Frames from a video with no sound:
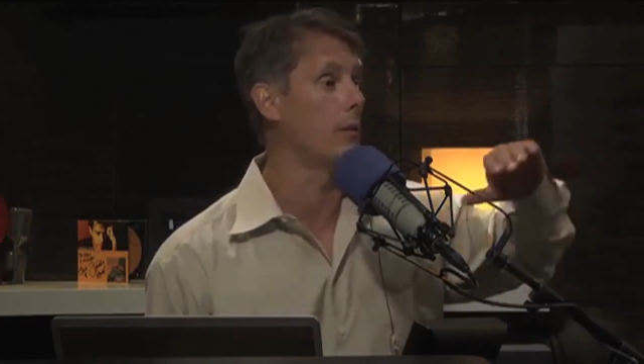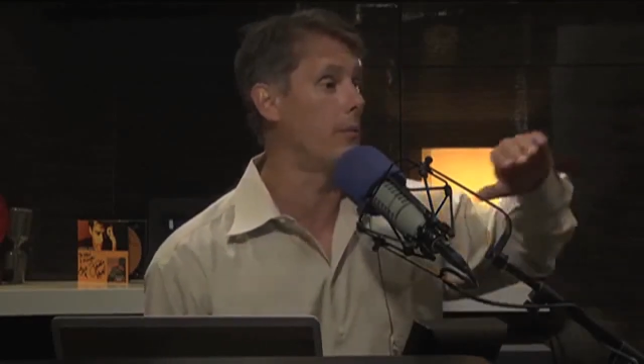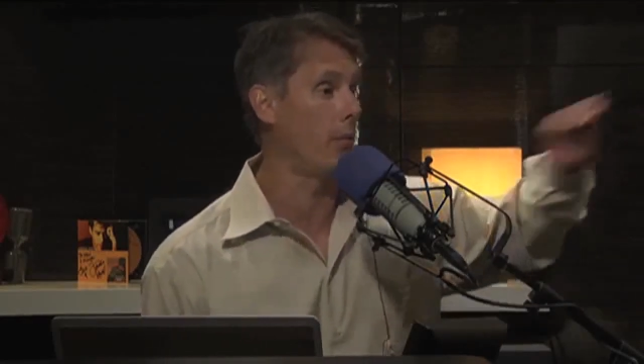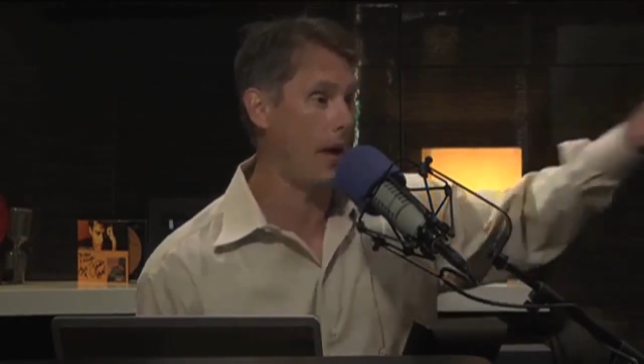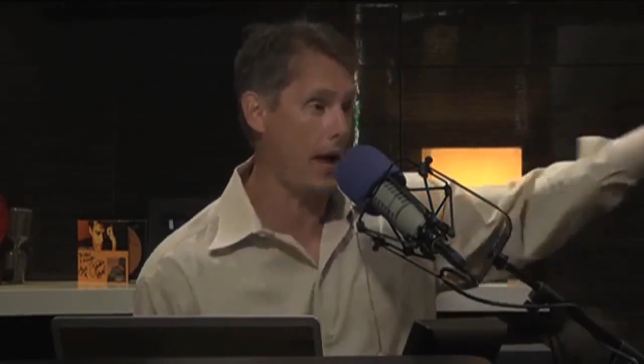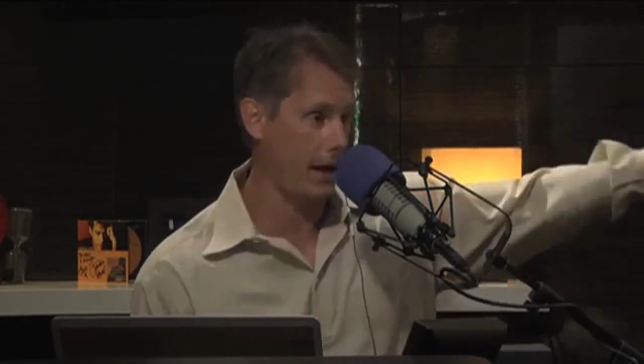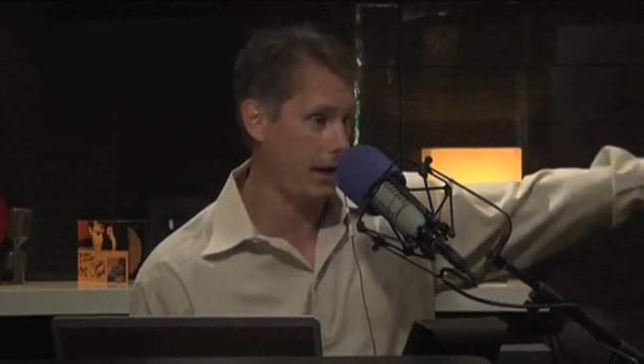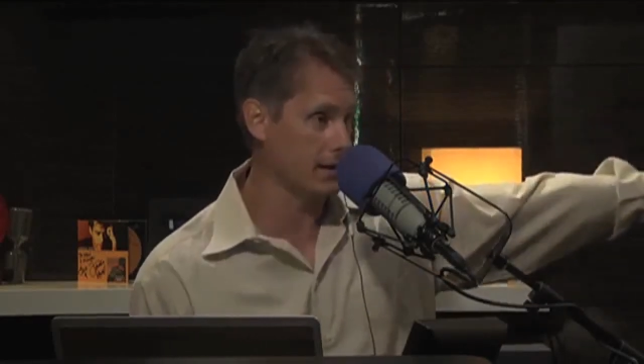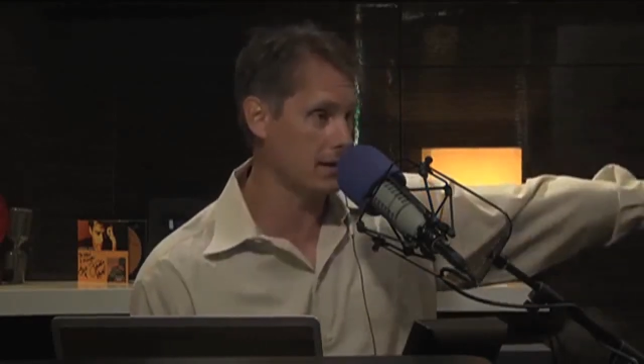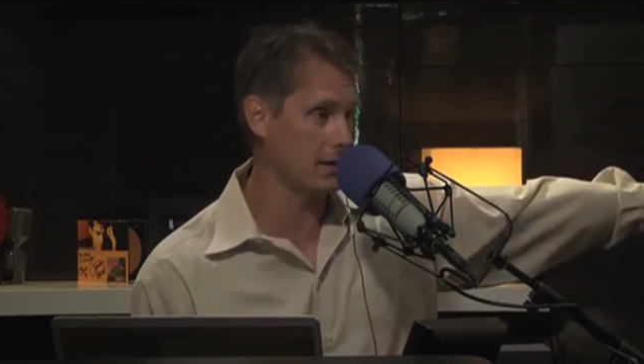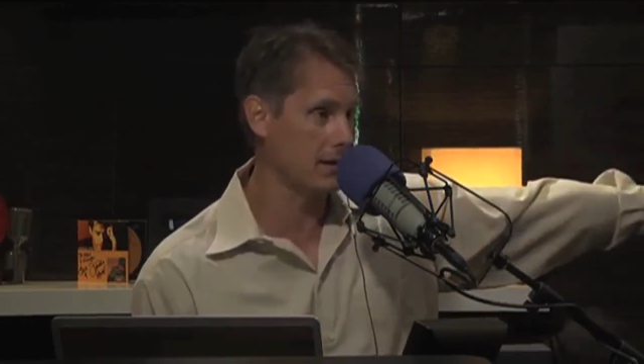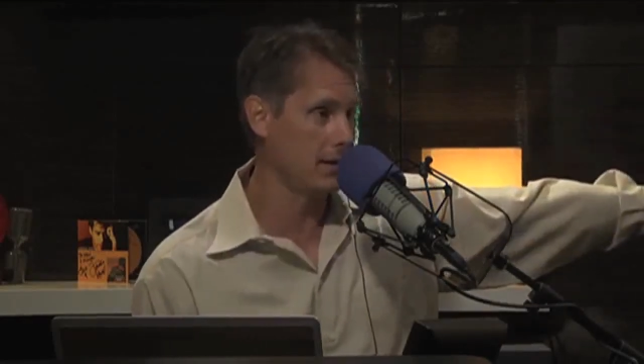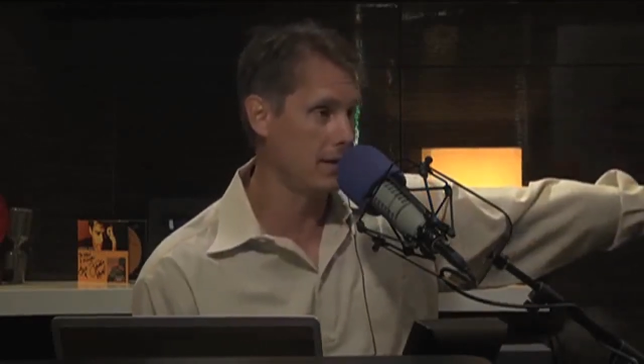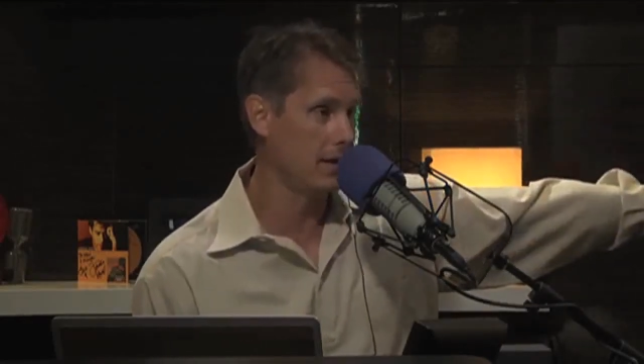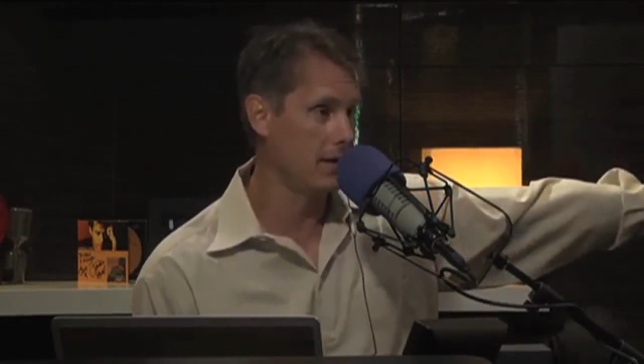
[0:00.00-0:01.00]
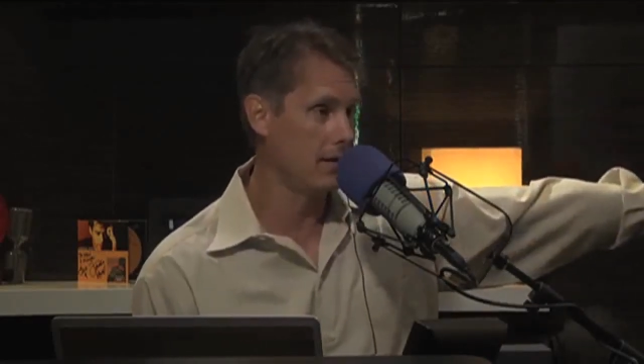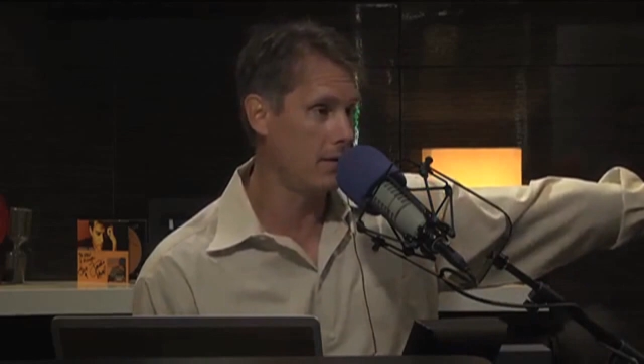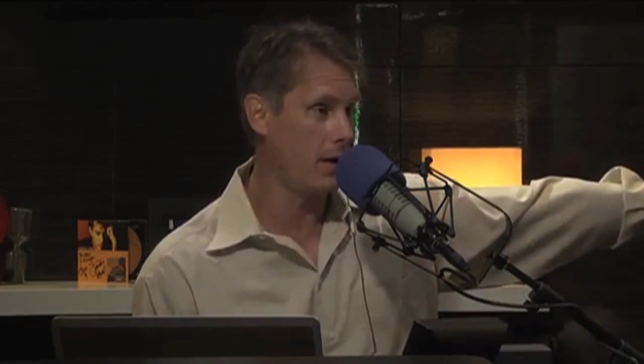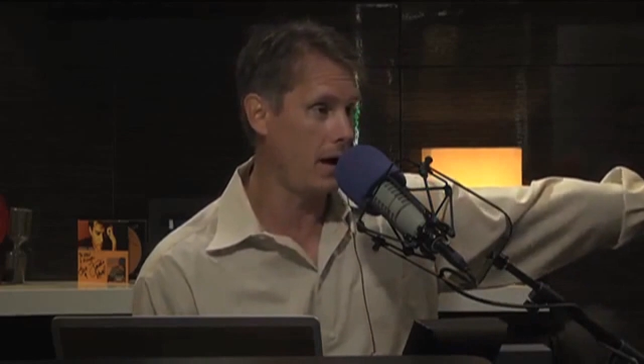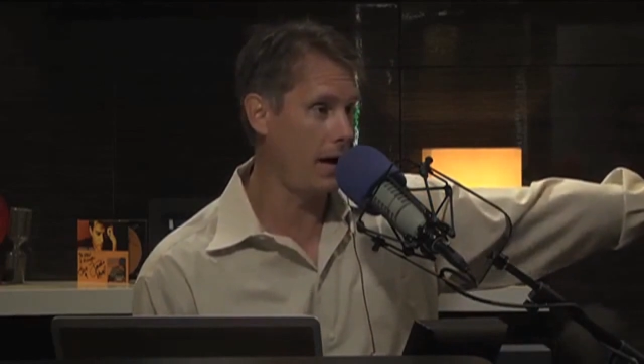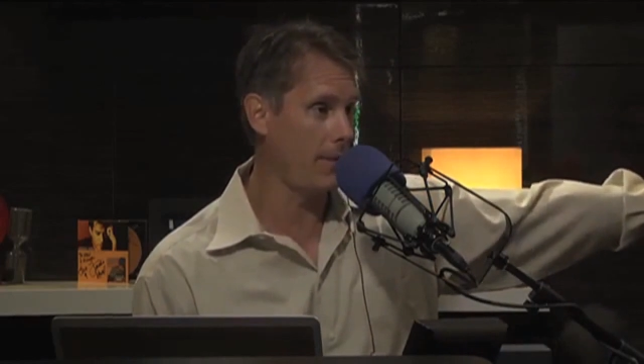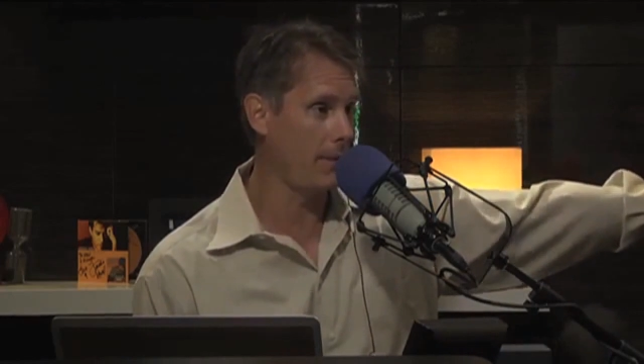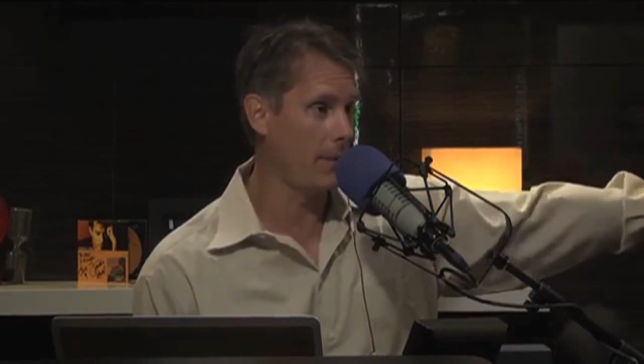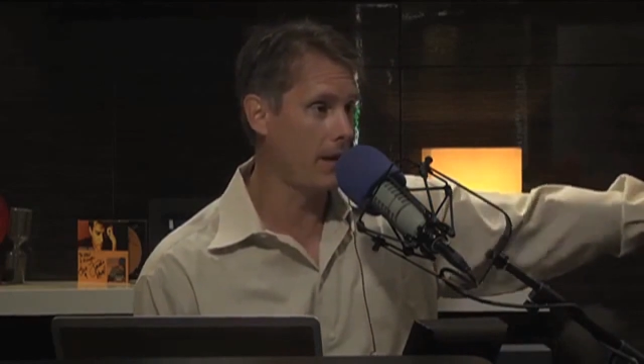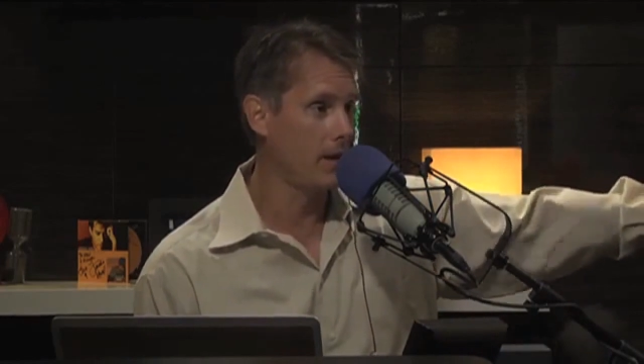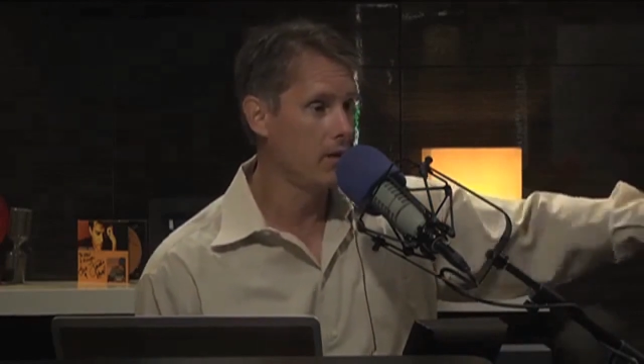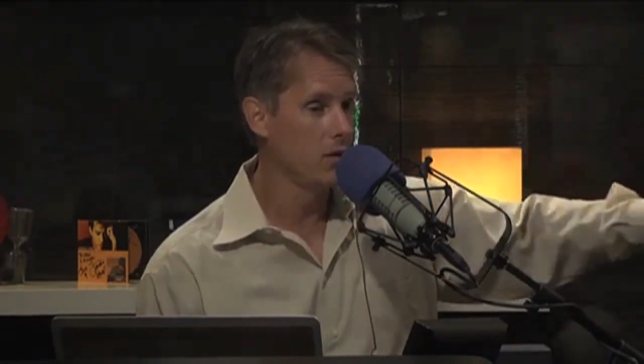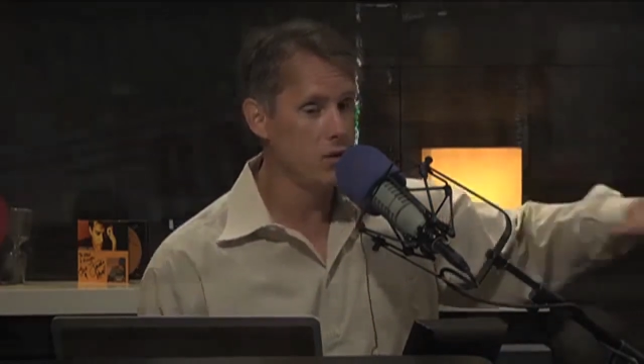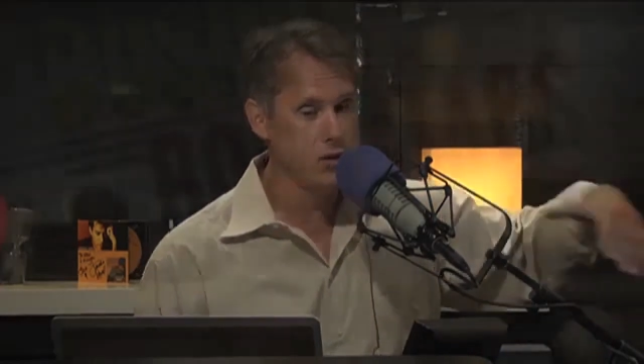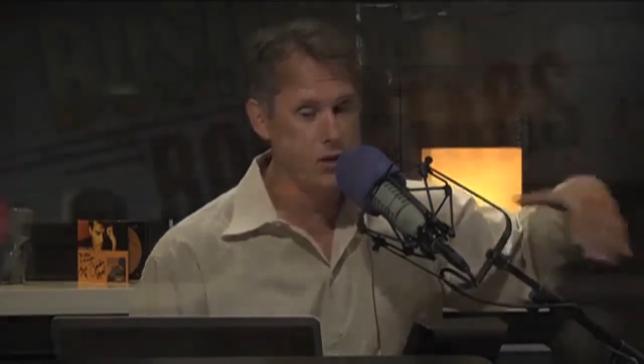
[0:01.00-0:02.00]
planet. right. Right?
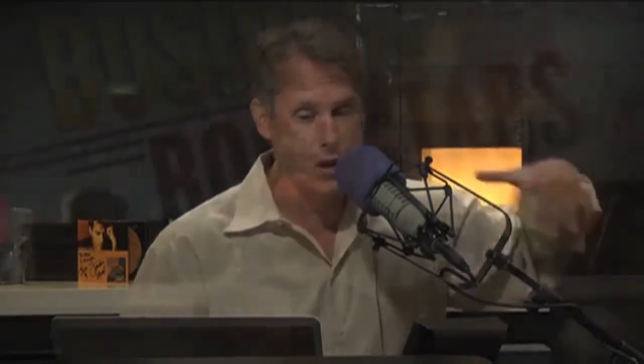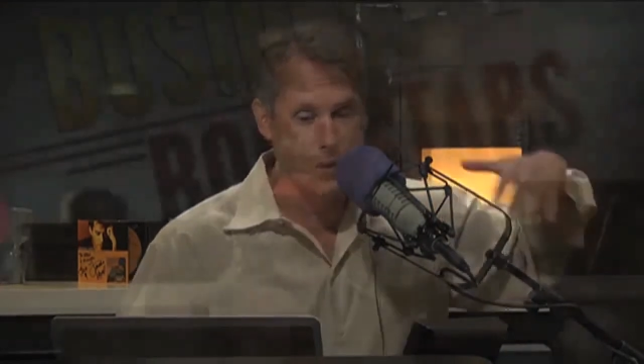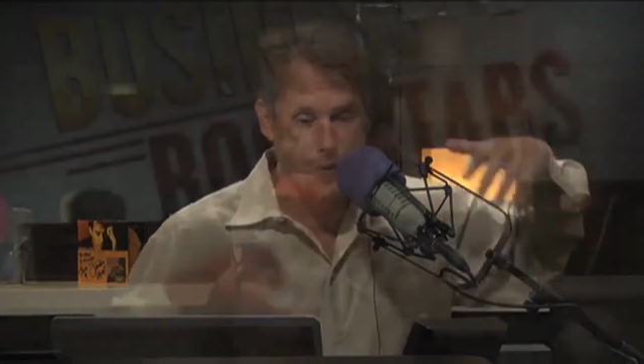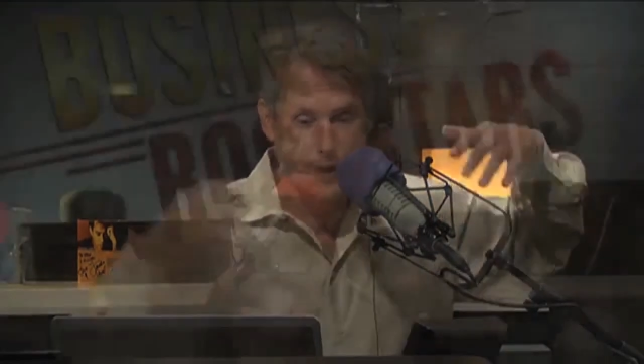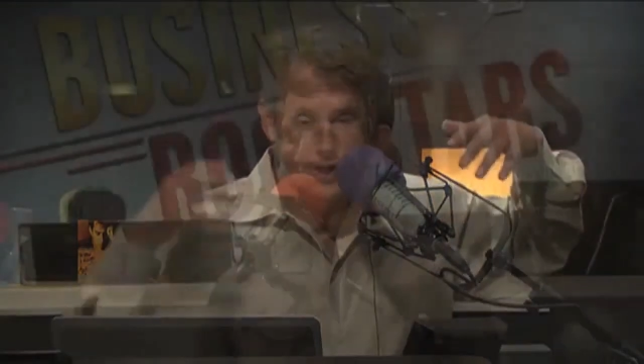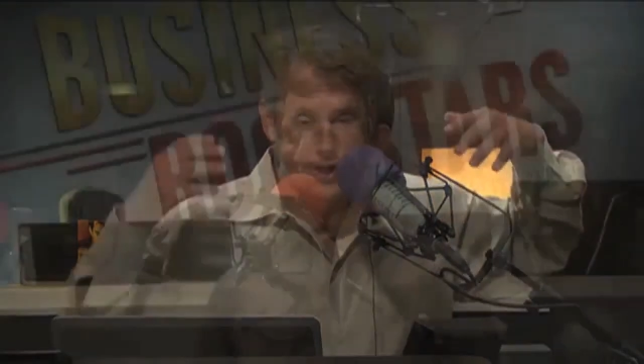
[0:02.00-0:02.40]
Yeah. So much